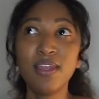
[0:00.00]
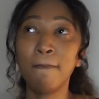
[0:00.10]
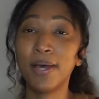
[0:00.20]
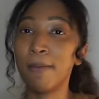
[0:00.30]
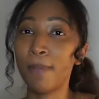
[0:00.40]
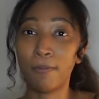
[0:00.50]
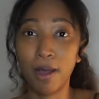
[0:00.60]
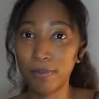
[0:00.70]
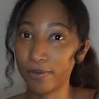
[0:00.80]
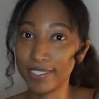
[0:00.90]
but my
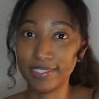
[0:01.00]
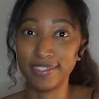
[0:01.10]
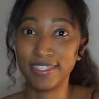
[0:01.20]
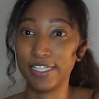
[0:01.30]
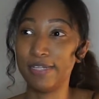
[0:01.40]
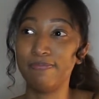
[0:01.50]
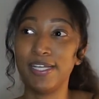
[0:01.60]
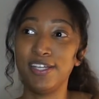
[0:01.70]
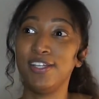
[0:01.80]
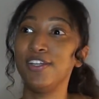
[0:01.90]
mom always instilled in
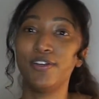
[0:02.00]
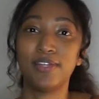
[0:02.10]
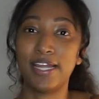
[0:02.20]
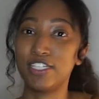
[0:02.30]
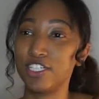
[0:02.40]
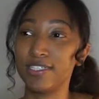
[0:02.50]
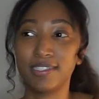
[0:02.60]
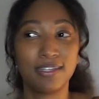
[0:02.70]
me, you know, like, just